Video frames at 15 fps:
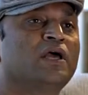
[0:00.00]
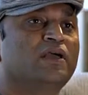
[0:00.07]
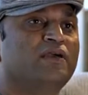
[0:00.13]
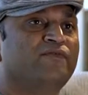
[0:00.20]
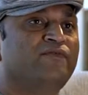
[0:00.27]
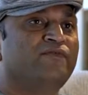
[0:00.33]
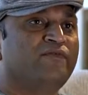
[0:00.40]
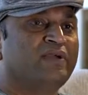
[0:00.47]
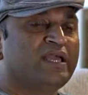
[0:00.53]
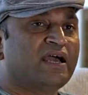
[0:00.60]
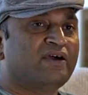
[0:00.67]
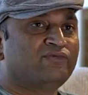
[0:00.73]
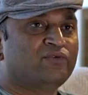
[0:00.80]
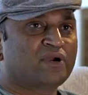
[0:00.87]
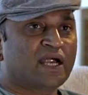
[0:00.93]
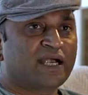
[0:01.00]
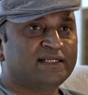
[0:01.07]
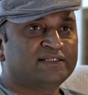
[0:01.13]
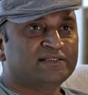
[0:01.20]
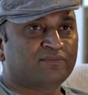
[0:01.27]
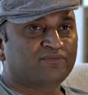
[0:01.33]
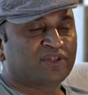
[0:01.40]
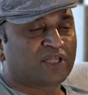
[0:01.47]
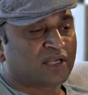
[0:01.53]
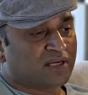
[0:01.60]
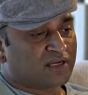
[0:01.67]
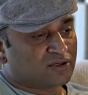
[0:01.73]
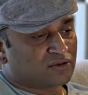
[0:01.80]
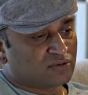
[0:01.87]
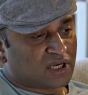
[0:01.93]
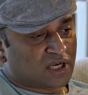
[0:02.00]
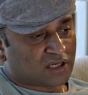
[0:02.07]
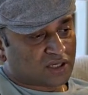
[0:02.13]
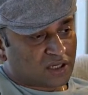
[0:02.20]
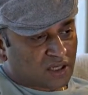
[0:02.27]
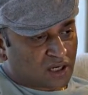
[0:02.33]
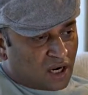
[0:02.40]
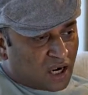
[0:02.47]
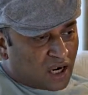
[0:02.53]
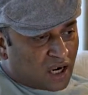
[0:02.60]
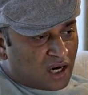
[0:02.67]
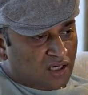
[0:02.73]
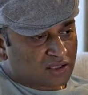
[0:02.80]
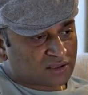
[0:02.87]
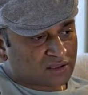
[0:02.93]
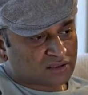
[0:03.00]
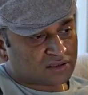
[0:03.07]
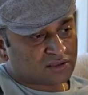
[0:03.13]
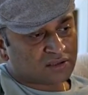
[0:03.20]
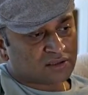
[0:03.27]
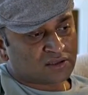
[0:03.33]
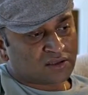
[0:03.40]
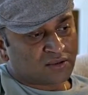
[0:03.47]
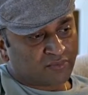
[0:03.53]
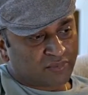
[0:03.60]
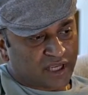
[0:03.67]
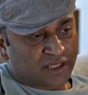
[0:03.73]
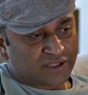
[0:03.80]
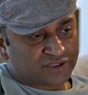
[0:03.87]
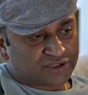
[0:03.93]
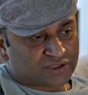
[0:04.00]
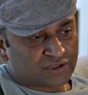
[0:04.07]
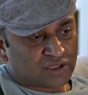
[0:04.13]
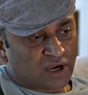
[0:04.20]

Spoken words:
if we have to write something into the cart page,